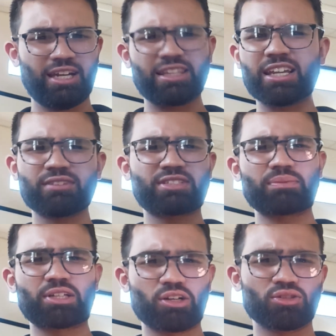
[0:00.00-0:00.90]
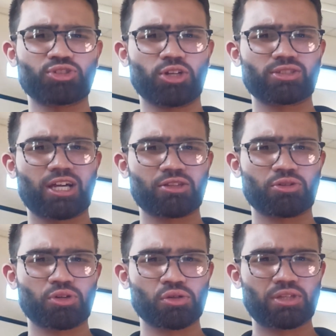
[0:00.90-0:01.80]
And then if something goes wrong down
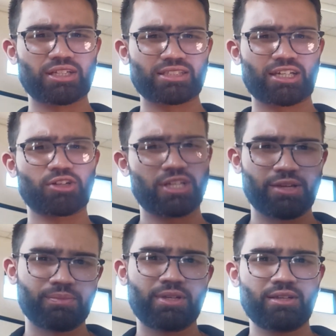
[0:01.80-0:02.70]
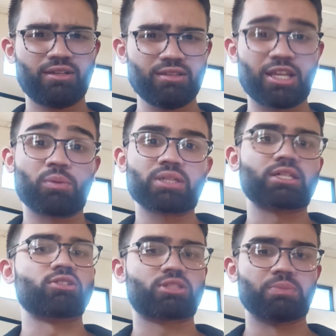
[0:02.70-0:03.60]
the road, then it's okay, that
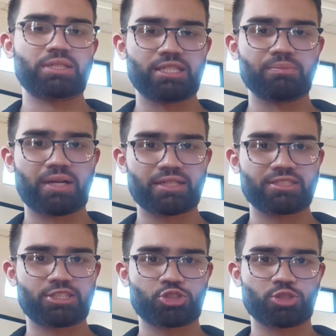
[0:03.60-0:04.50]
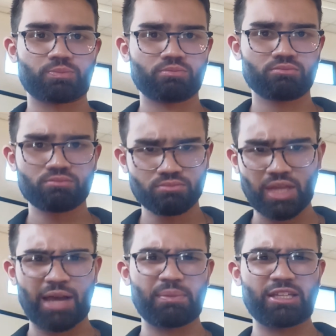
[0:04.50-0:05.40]
was ultimately my decision.
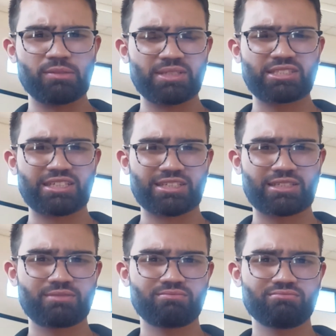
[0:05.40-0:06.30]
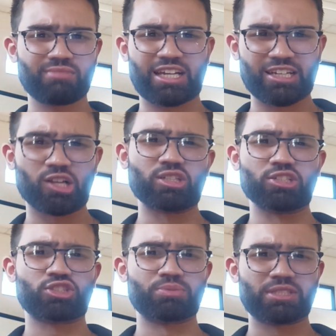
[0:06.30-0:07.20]
I made the mistake. I can now
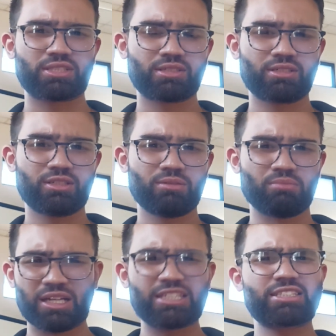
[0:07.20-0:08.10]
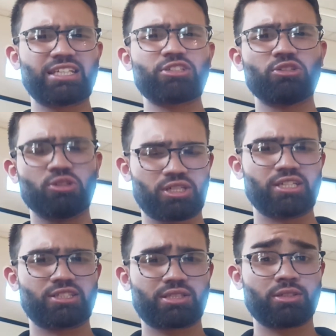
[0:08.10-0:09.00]
learn from it. But at least then you
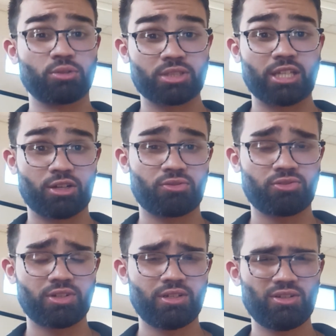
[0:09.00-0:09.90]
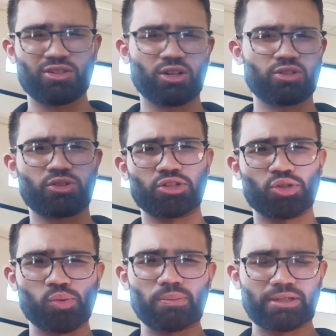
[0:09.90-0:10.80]
look at yourself. You not look at
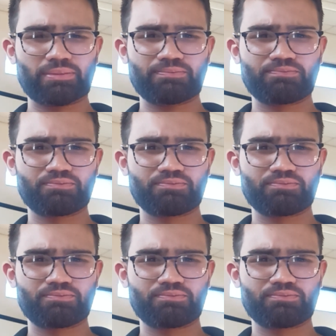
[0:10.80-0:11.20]
your women.